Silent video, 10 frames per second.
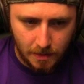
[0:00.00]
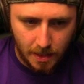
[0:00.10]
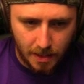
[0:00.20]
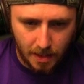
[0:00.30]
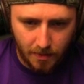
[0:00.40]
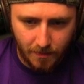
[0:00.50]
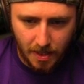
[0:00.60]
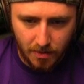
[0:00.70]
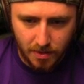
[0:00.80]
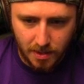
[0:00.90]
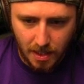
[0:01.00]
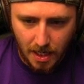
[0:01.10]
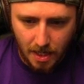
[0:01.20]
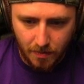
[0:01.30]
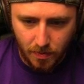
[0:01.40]
I can get a virus
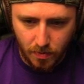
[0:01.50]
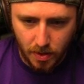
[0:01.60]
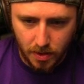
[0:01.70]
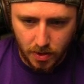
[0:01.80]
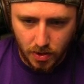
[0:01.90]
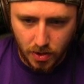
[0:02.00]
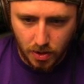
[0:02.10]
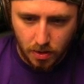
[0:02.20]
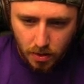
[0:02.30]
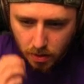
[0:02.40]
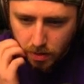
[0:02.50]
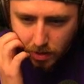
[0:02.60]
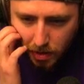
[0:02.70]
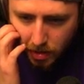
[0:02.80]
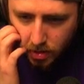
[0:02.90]
lab, which...
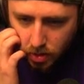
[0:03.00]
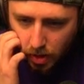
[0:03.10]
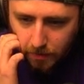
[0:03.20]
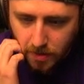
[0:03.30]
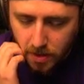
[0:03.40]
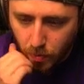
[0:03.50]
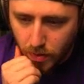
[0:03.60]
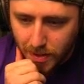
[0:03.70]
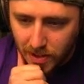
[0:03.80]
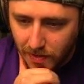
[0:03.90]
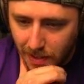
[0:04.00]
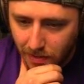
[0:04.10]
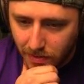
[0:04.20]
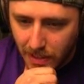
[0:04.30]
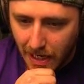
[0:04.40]
drops a support station that
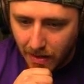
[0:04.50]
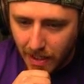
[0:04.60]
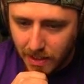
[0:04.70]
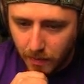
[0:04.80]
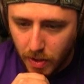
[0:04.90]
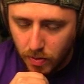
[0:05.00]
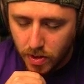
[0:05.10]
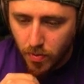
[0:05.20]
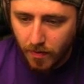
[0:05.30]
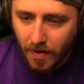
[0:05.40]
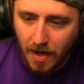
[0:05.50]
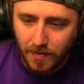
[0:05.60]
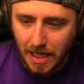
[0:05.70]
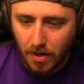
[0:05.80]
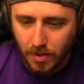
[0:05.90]
heals allies, can be used to revive
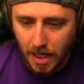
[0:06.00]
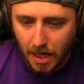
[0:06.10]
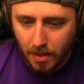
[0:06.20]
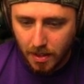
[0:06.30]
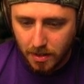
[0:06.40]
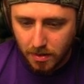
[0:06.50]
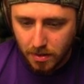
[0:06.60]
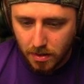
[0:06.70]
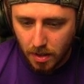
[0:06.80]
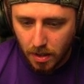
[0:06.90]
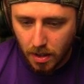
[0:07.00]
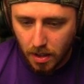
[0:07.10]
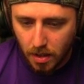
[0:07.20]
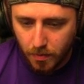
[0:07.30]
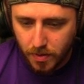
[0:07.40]
downed allies.
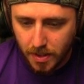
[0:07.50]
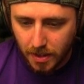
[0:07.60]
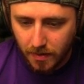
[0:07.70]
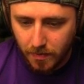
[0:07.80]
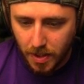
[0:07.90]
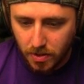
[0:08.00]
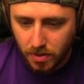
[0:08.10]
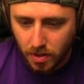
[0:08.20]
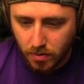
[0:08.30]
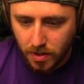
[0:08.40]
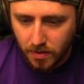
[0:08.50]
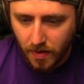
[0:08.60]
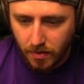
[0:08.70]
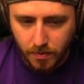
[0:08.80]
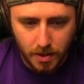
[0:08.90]
Protective measures, increases
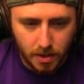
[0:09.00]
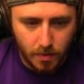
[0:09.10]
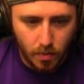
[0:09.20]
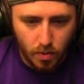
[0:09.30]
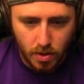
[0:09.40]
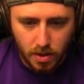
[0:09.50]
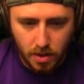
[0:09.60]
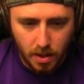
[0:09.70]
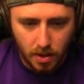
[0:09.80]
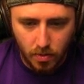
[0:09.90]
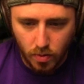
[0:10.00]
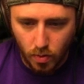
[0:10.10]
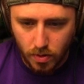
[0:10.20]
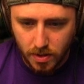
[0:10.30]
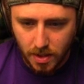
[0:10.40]
virus protection by 1. I can do
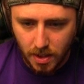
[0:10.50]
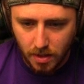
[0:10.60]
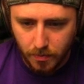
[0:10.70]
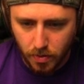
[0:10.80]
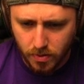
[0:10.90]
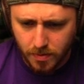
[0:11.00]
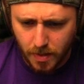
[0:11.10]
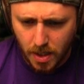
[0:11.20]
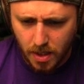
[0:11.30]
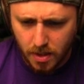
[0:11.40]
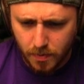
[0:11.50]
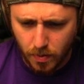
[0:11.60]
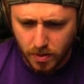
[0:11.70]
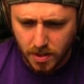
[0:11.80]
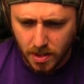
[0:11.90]
quarantine, pulse mod. This
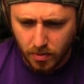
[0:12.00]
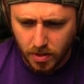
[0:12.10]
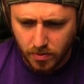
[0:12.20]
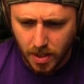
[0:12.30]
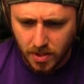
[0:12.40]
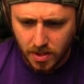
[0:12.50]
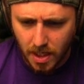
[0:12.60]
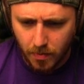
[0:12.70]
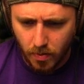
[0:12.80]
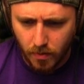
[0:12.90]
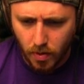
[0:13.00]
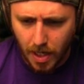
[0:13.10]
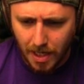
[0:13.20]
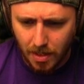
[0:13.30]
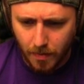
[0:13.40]
pulse has an increased range and is capable of
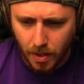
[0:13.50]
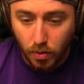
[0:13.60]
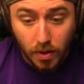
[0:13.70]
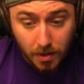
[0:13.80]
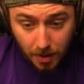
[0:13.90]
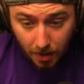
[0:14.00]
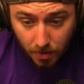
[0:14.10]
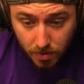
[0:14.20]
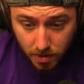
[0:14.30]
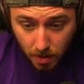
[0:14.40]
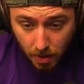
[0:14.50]
locating nearby loot containers.